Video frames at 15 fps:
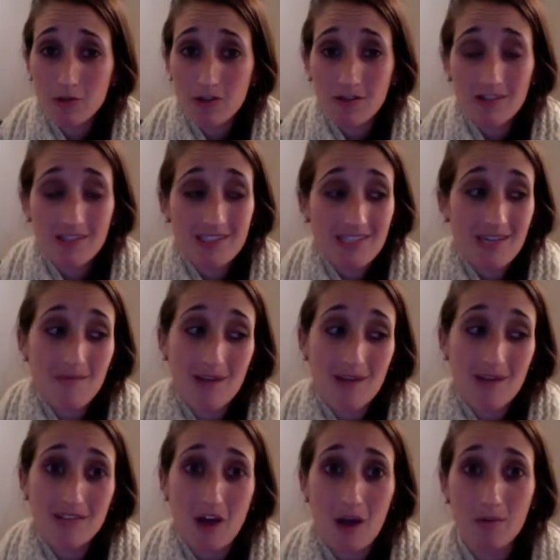on this team
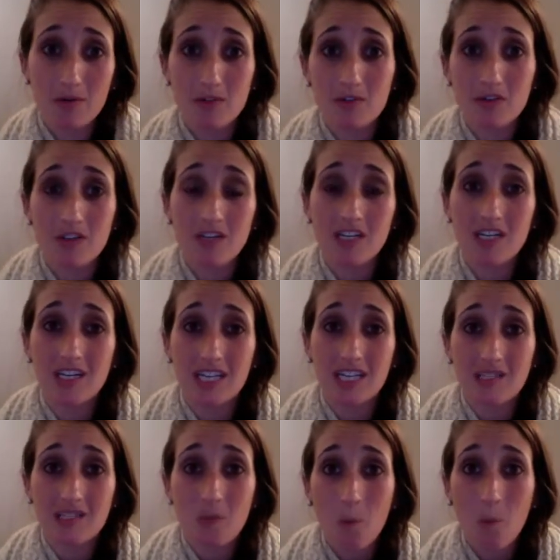has the opportunity to
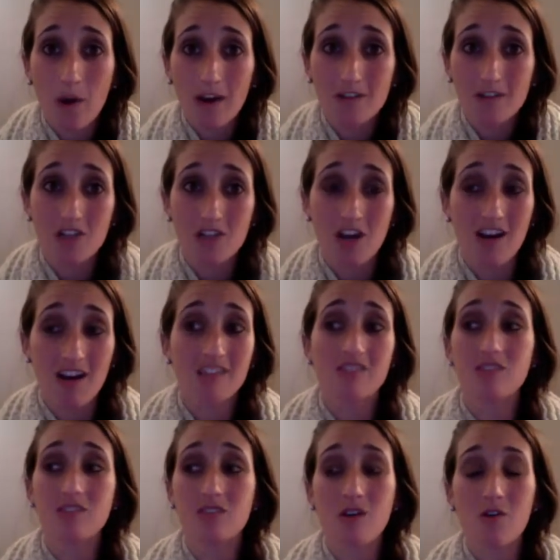get some wear and share
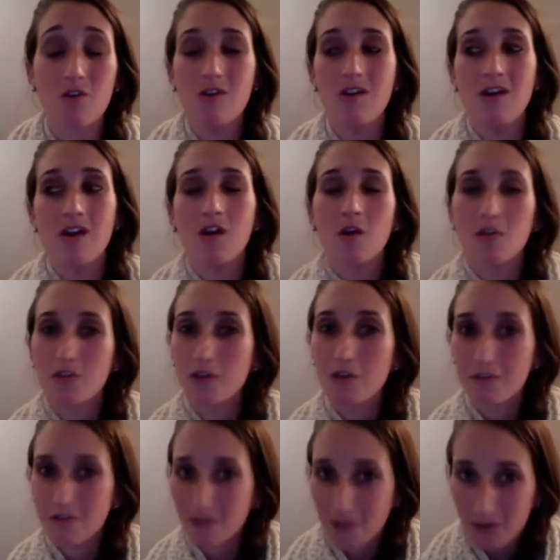in. So
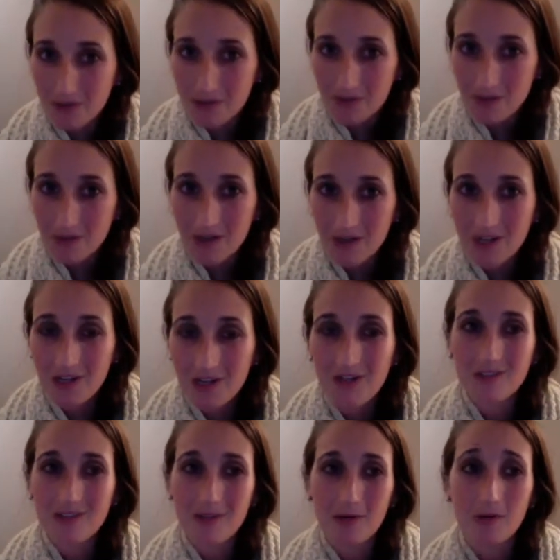for those of you who are new
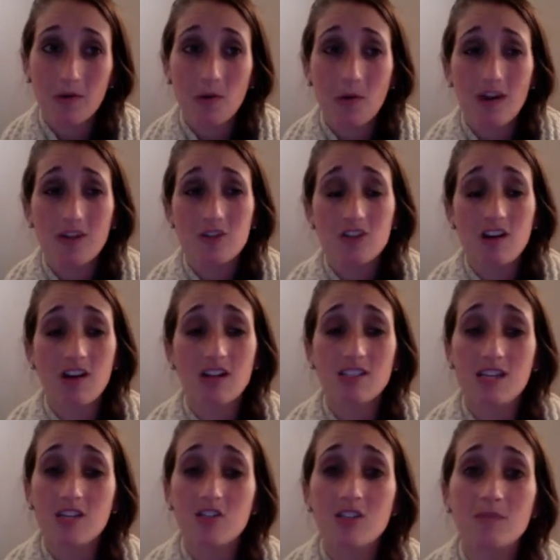and don't know what wear and share is,
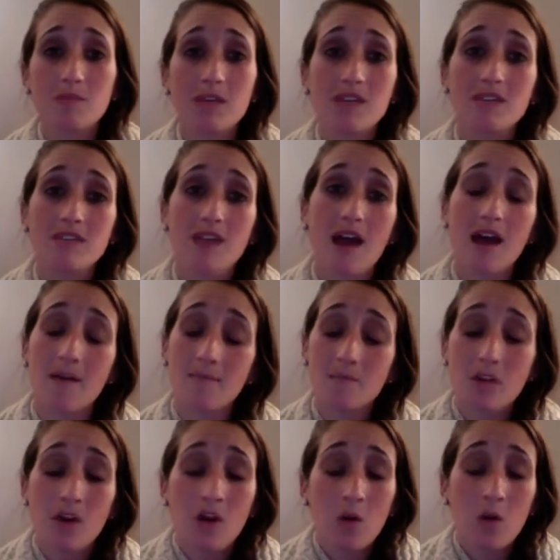that just means that
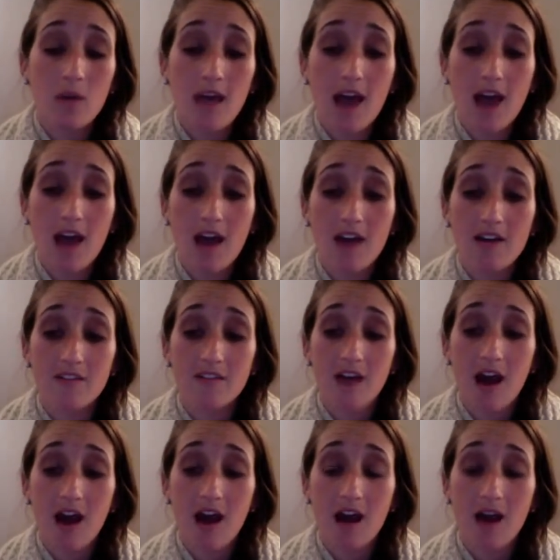we have
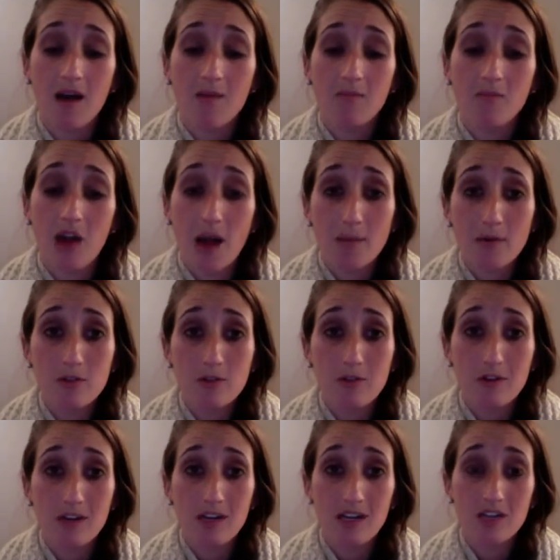the
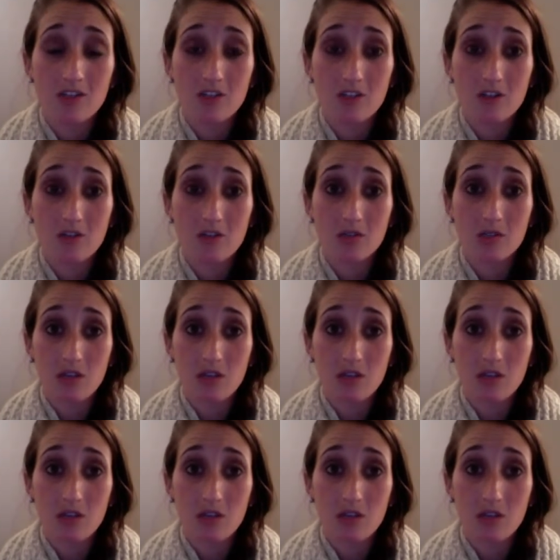opportunity to use